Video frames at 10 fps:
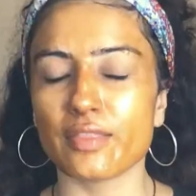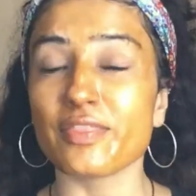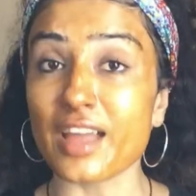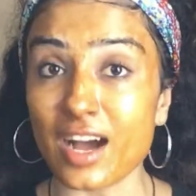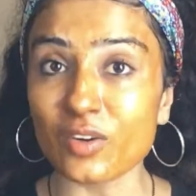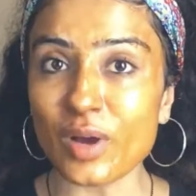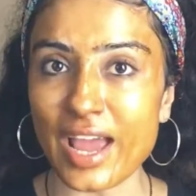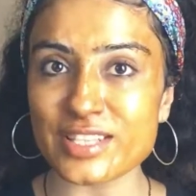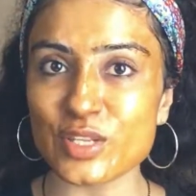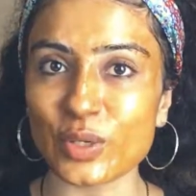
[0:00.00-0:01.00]
Now
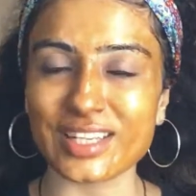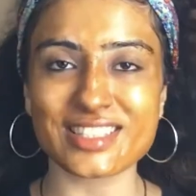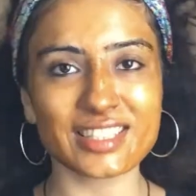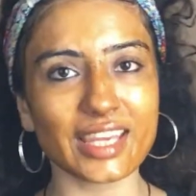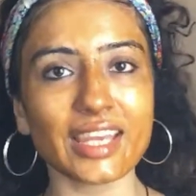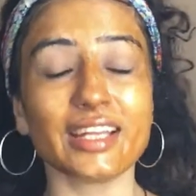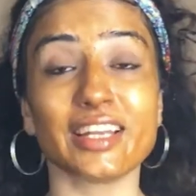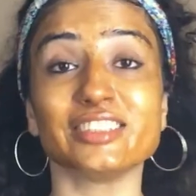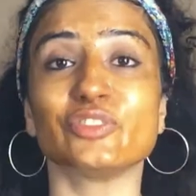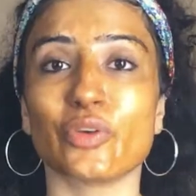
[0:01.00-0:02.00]
as you can see, it
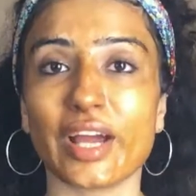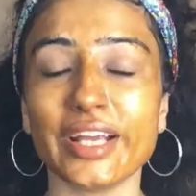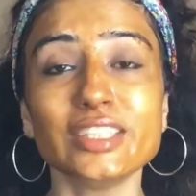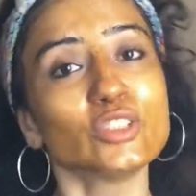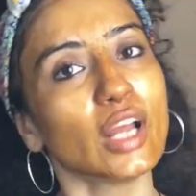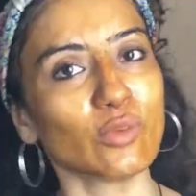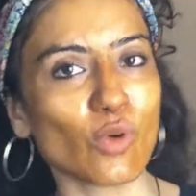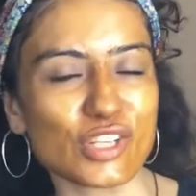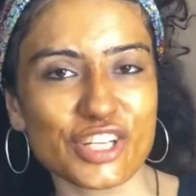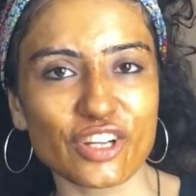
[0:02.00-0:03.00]
has dried, so I'll
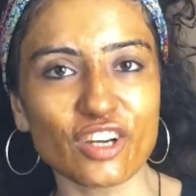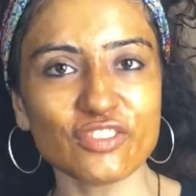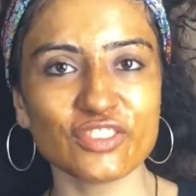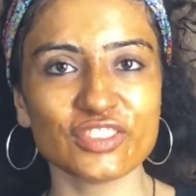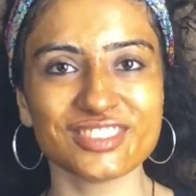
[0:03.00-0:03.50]
wash it off.